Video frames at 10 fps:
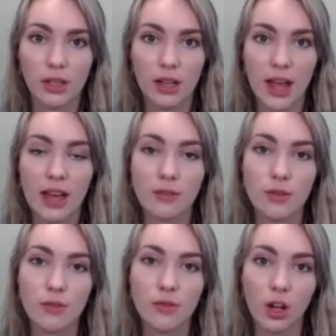and if
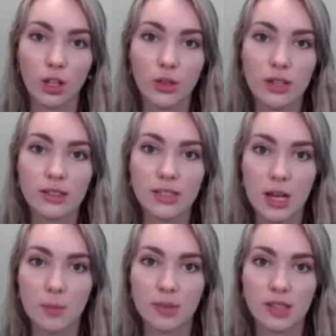you follow these
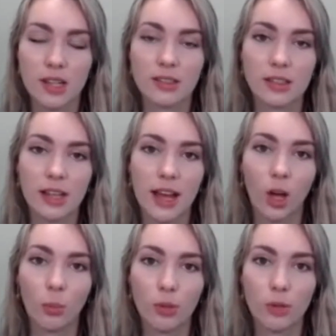tips, it's going to
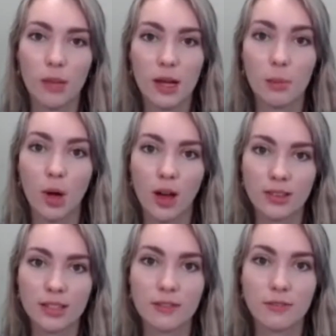help you make a
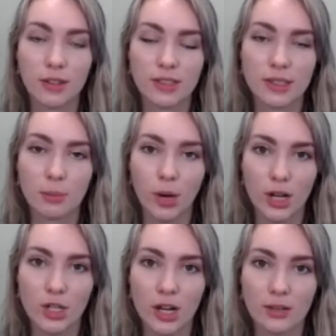positive first
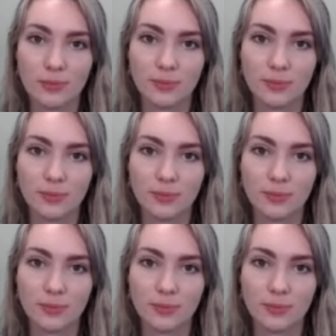impression.